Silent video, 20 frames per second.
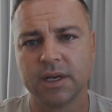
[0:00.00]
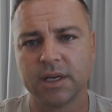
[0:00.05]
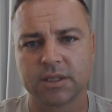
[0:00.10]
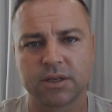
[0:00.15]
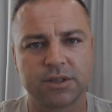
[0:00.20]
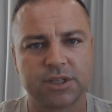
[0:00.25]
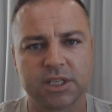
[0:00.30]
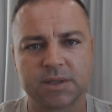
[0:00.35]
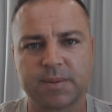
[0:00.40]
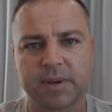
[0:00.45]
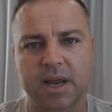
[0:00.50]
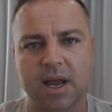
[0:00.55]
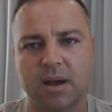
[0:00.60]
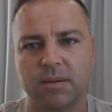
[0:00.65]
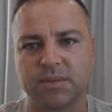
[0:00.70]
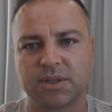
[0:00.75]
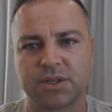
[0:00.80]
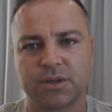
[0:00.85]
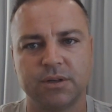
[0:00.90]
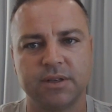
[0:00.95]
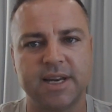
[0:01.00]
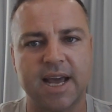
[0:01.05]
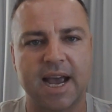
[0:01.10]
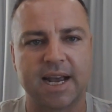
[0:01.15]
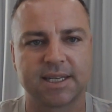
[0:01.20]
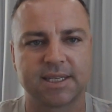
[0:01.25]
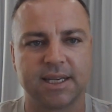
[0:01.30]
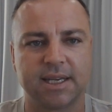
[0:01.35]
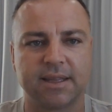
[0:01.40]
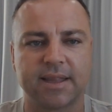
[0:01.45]
So it just becomes too
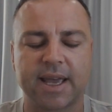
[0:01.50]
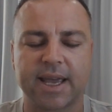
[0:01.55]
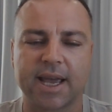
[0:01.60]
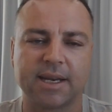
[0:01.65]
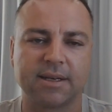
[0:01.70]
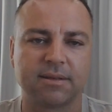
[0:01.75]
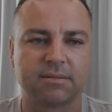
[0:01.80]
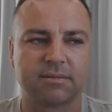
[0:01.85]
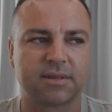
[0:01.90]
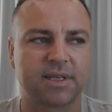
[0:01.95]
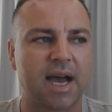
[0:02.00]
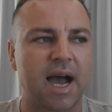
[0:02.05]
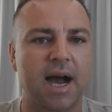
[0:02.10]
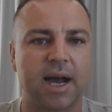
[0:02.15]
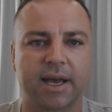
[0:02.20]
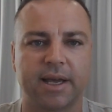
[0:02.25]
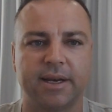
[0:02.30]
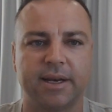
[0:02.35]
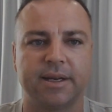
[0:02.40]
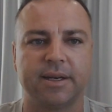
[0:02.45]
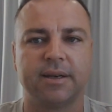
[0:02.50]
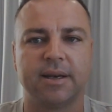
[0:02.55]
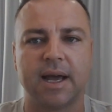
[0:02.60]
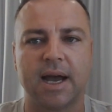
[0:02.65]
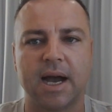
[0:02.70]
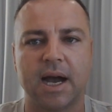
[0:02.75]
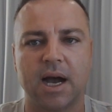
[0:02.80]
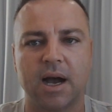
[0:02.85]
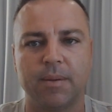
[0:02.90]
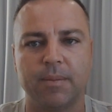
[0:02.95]
taxing. They get targeted
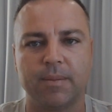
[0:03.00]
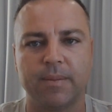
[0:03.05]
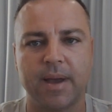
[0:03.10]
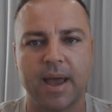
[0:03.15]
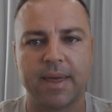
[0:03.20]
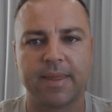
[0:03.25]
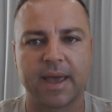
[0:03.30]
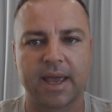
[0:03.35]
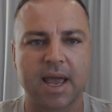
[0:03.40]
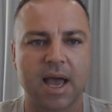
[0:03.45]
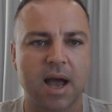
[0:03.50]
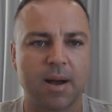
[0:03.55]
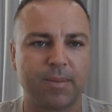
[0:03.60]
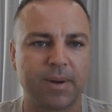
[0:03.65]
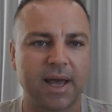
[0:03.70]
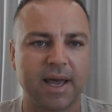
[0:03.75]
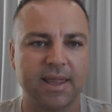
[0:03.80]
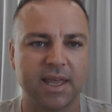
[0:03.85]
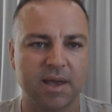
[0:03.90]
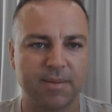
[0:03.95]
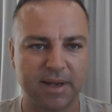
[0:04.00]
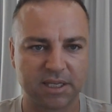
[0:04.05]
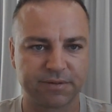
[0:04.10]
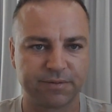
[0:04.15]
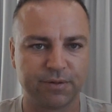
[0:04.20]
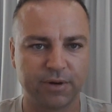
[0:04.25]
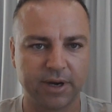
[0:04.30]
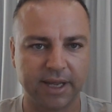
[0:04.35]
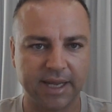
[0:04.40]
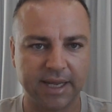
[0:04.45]
and they can't play their best
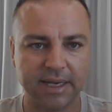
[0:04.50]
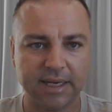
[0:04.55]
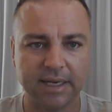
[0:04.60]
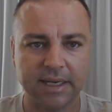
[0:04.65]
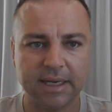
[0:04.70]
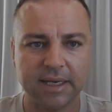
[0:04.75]
footy.